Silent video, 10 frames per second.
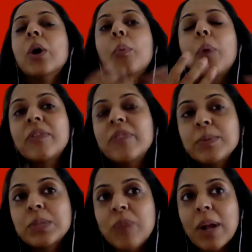What if it
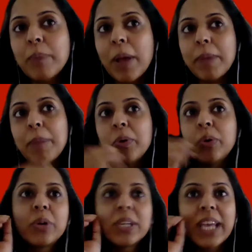was run by people
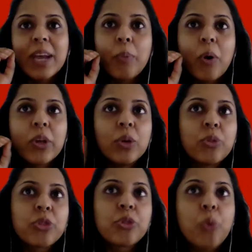who could hear what you
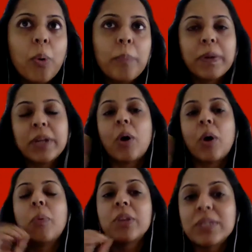thought, but not
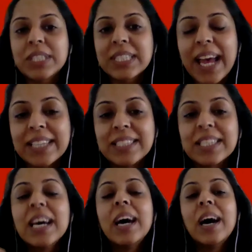what you said?
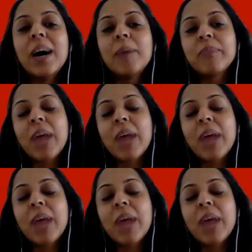And,